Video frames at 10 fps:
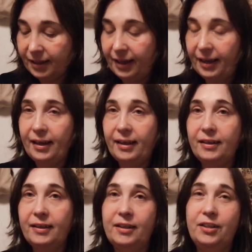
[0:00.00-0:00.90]

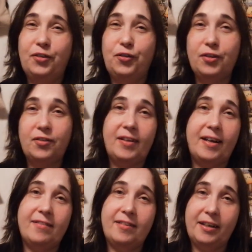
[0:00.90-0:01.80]
and she's just
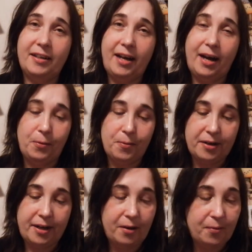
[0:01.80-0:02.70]
dancing an hour
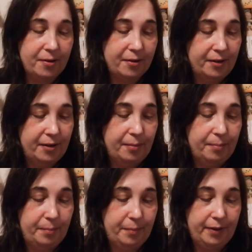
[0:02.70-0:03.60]
now,
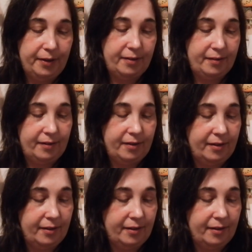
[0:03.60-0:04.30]
but